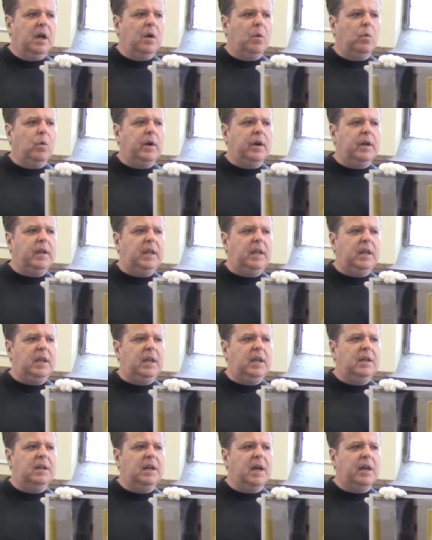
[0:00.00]
where
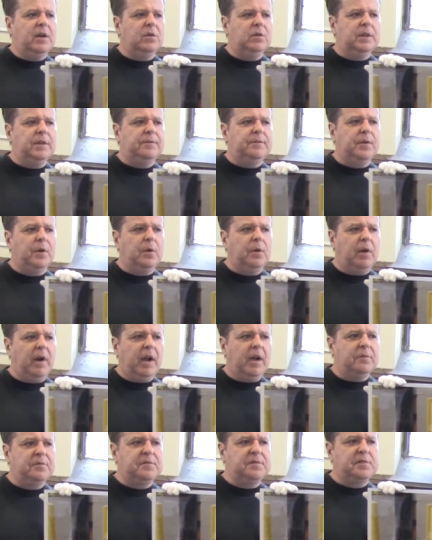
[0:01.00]
he not only
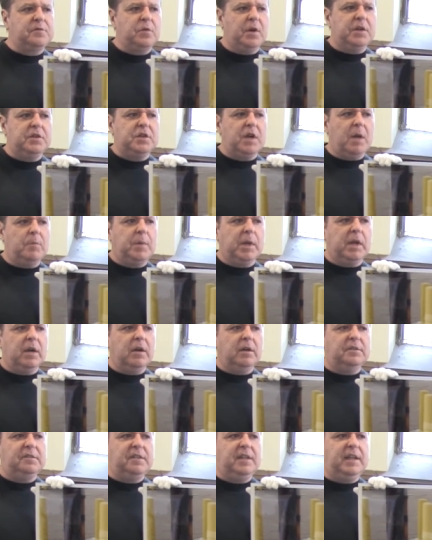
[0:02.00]
photographed stray shopping
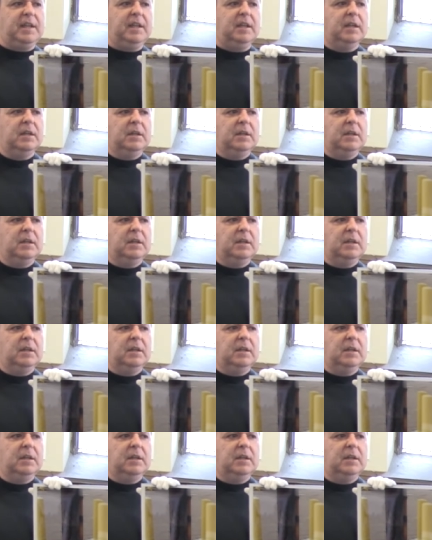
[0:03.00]
carts, he